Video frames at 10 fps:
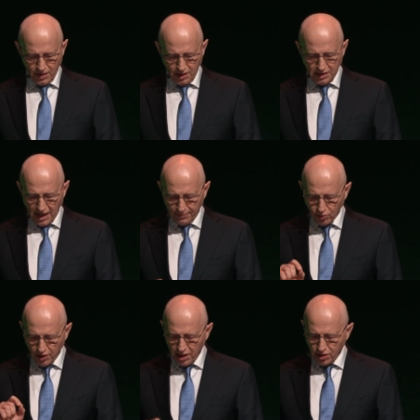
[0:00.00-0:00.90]
It is up to
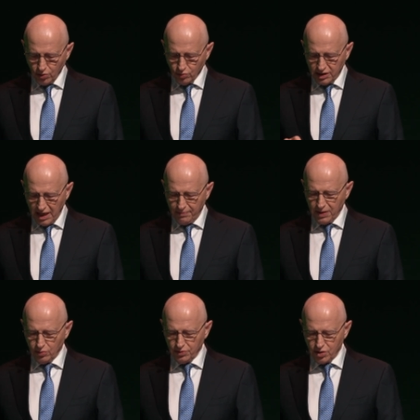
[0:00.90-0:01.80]
NATO to tap
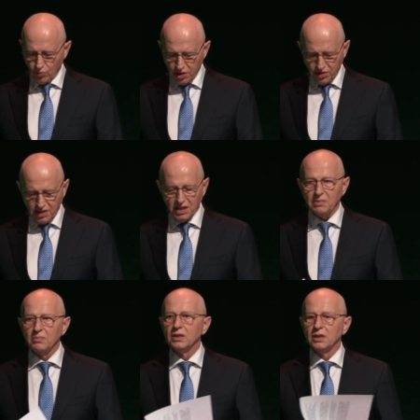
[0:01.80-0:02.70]
into this rich
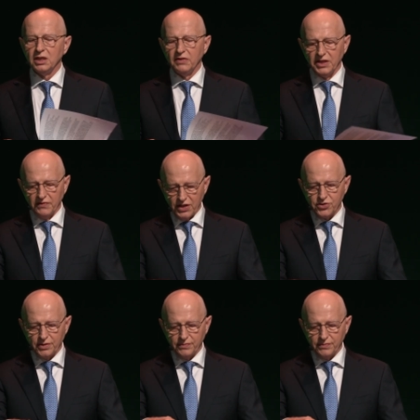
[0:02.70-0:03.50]
seam of innovation.